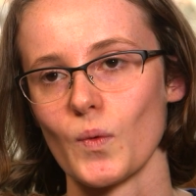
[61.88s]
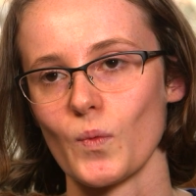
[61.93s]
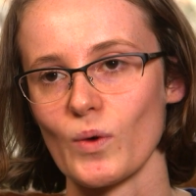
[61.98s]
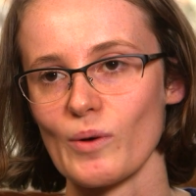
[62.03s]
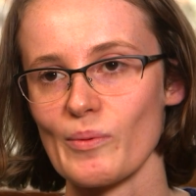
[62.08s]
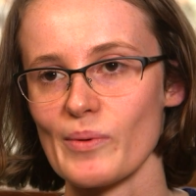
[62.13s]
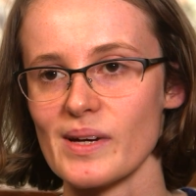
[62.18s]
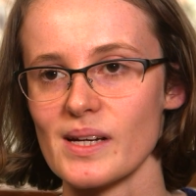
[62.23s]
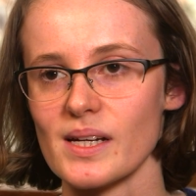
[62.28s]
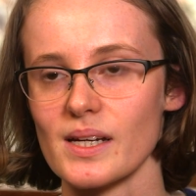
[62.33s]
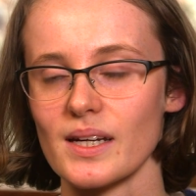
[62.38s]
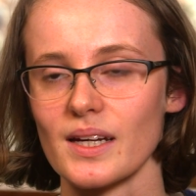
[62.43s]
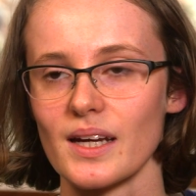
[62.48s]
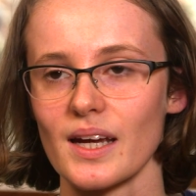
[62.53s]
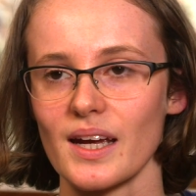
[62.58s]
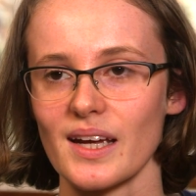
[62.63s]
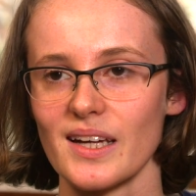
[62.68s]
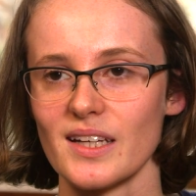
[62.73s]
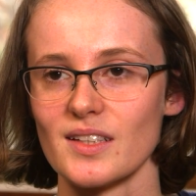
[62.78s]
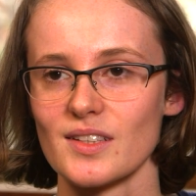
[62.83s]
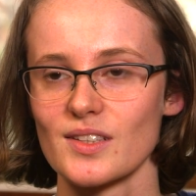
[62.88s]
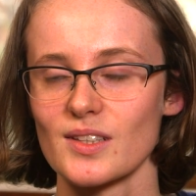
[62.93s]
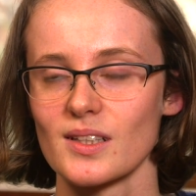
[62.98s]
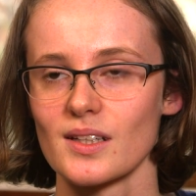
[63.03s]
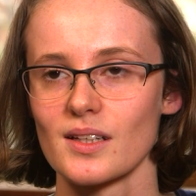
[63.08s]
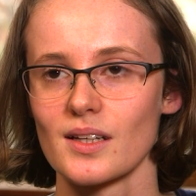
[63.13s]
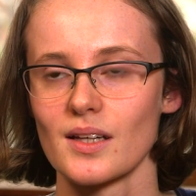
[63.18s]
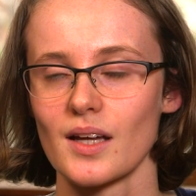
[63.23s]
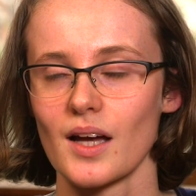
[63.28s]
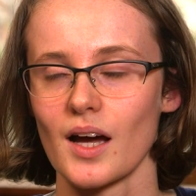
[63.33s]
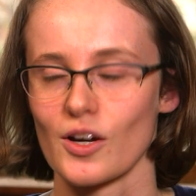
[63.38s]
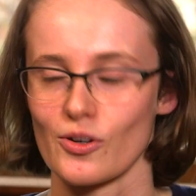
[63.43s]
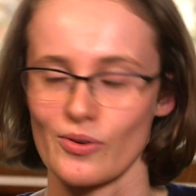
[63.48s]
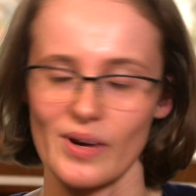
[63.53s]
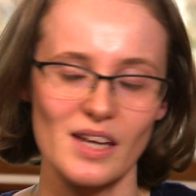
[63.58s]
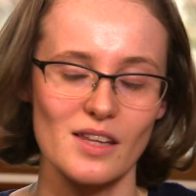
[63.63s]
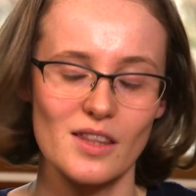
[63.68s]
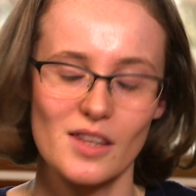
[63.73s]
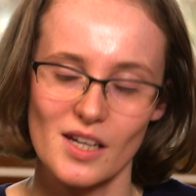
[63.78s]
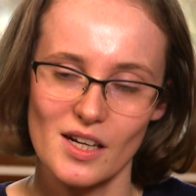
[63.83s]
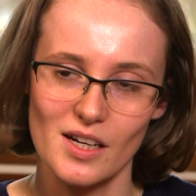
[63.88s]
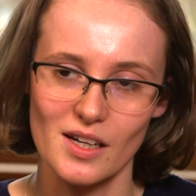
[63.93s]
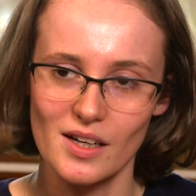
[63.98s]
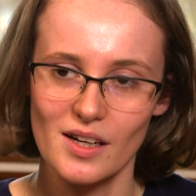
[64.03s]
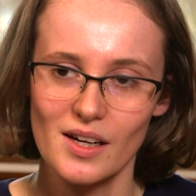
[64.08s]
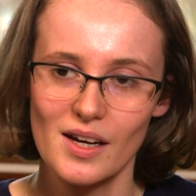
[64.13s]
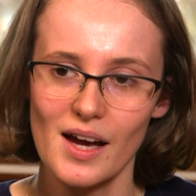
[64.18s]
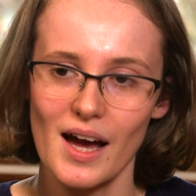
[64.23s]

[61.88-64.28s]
woman is a great thing.